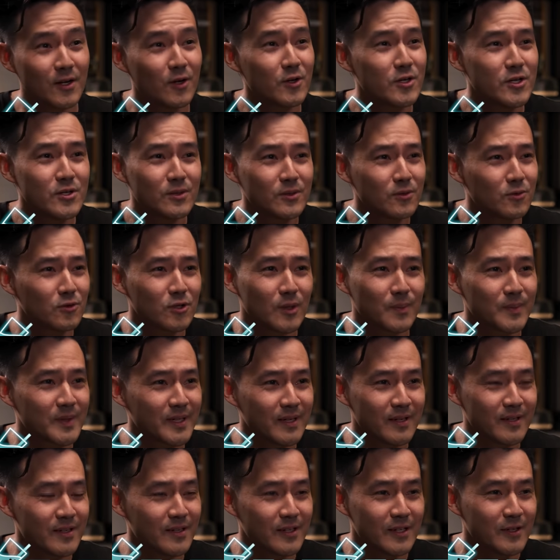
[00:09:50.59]
know. You grew up
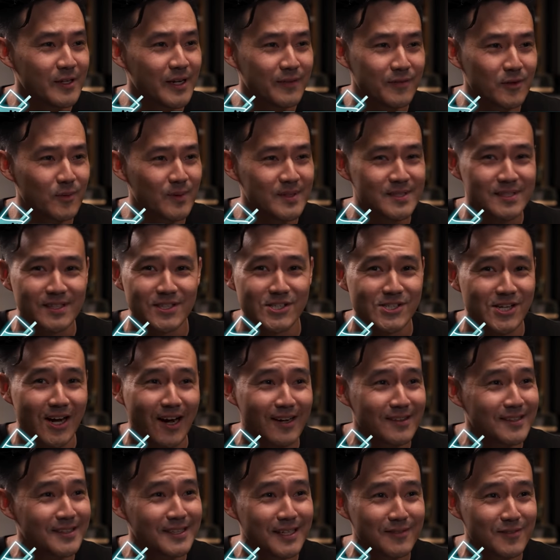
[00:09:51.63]
there. You never went to the
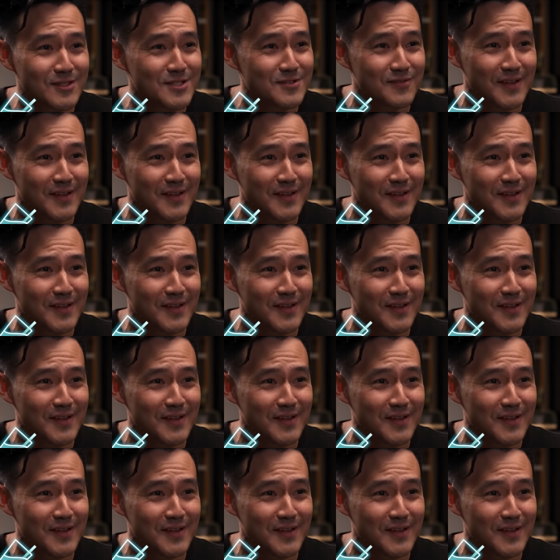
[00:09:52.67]
Chocolate Lovers